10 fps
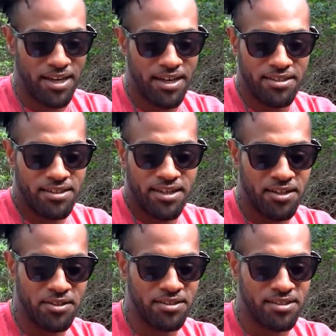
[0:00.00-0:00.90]
I had to, and
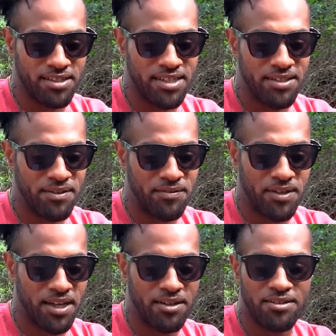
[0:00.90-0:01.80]
I couldn't just leave. I
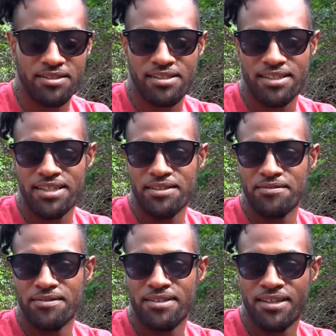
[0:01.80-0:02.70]
felt like I couldn't just leave.